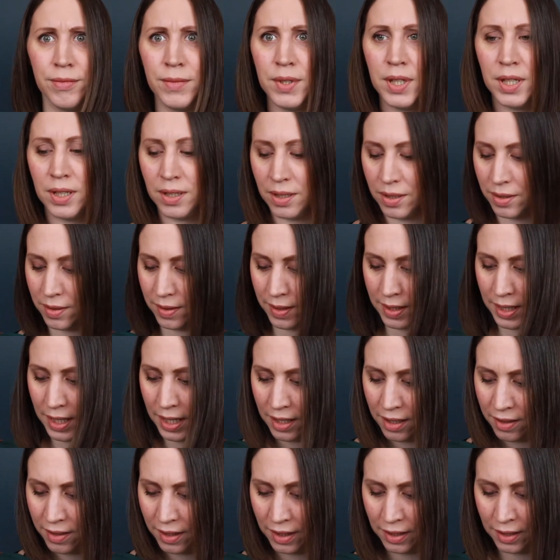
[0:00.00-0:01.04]
You can see
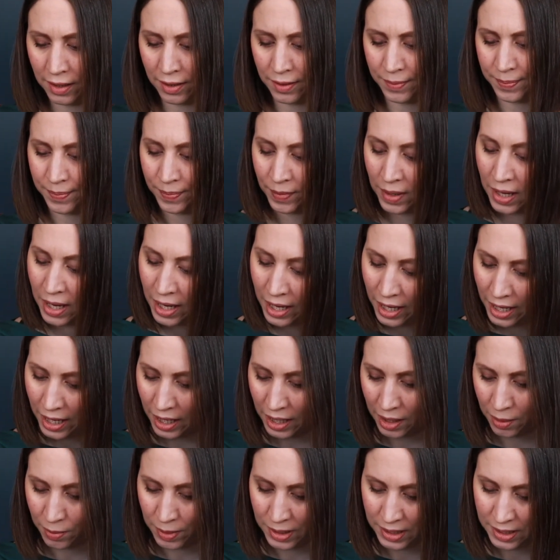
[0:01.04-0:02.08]
anything there.
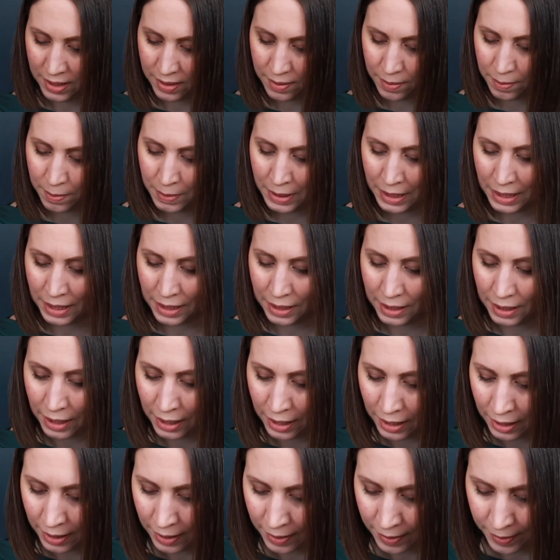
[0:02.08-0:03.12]
Anyways, but
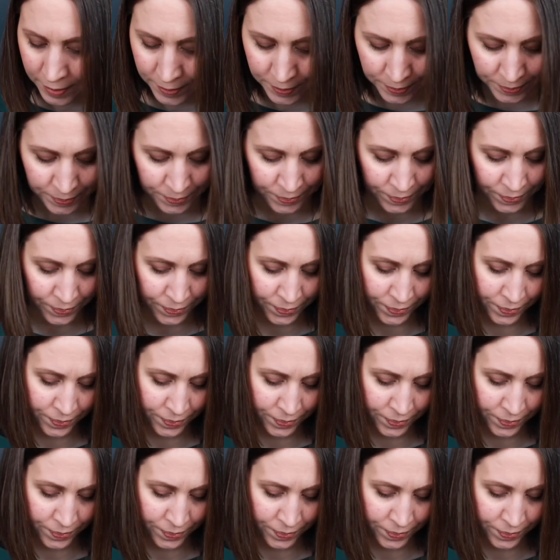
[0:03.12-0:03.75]
yeah.